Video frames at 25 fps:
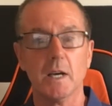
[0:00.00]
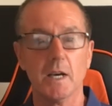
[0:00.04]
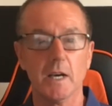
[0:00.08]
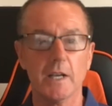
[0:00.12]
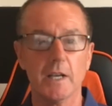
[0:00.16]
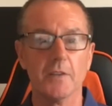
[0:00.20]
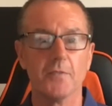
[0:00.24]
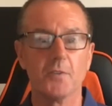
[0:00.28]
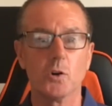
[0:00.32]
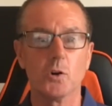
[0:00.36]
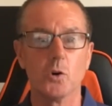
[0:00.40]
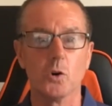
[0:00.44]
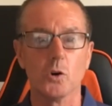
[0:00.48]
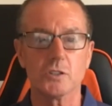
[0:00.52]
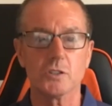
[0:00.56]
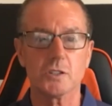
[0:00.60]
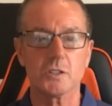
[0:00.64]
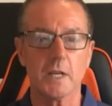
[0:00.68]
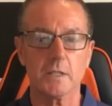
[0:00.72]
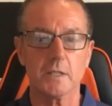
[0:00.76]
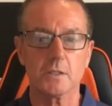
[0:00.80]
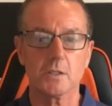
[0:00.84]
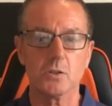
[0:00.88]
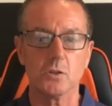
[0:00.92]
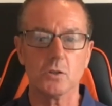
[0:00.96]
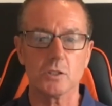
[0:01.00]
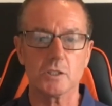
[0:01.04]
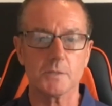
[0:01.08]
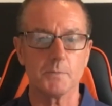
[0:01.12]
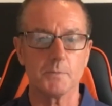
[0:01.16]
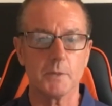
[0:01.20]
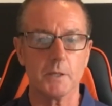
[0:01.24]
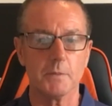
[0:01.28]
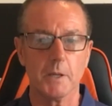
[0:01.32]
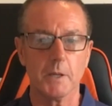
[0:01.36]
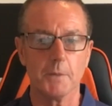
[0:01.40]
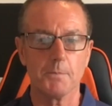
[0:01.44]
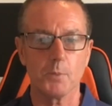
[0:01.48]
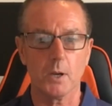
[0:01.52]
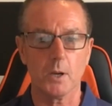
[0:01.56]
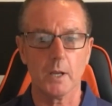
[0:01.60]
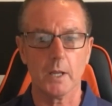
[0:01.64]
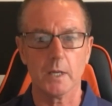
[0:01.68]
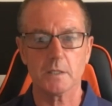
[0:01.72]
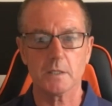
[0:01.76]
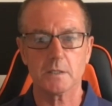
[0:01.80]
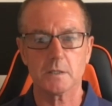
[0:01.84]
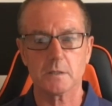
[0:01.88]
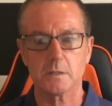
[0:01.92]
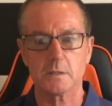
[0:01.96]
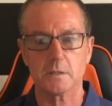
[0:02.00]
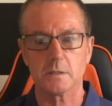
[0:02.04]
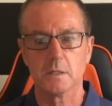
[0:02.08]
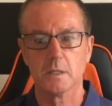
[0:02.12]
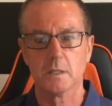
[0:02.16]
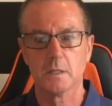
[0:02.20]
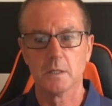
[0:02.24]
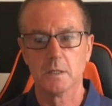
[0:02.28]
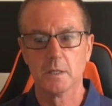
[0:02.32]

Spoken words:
And of course, that cost me my place